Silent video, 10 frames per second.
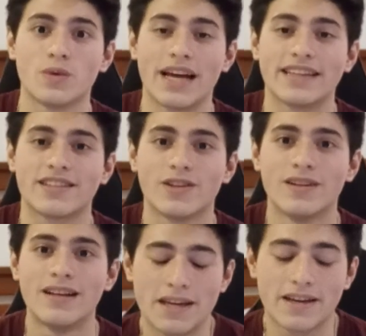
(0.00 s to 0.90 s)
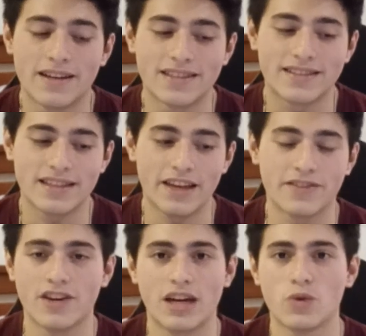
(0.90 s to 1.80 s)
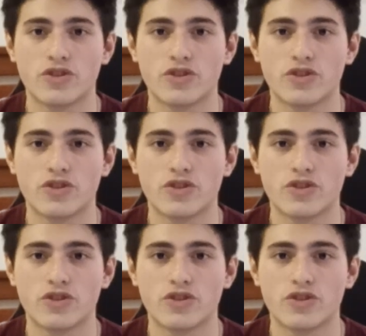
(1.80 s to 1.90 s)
to SL because if not,